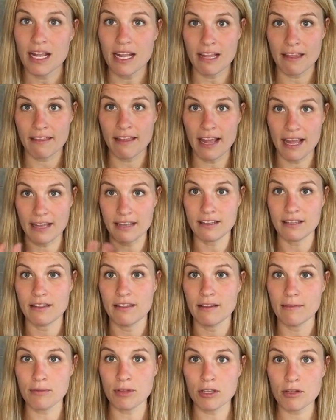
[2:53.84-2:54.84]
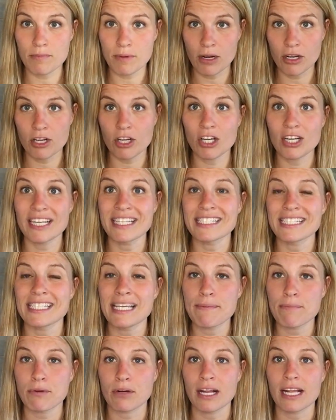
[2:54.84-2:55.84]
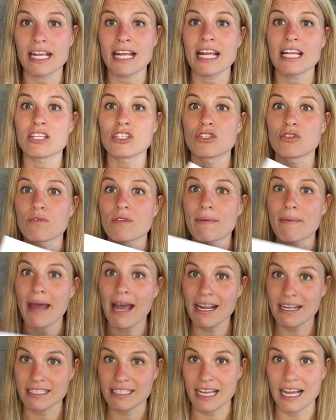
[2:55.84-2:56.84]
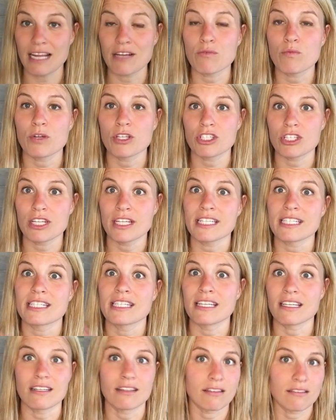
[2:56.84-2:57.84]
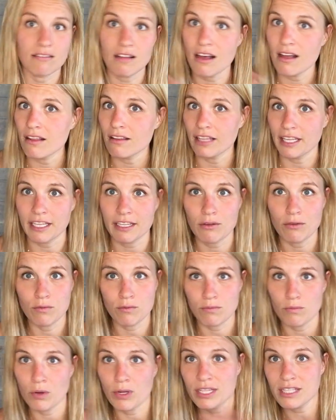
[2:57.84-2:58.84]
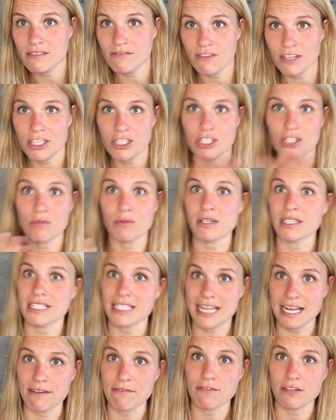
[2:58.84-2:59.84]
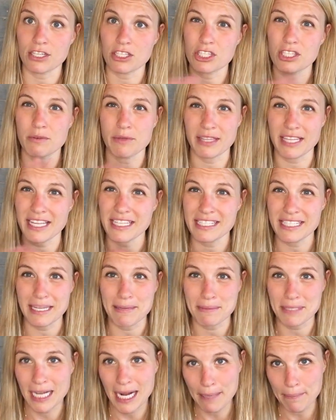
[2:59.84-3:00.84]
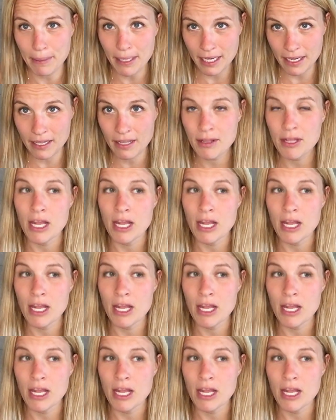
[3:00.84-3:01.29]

Then them and their partner are going to separate and do the backside, which is one's fiction, one's nonfiction with that same topic.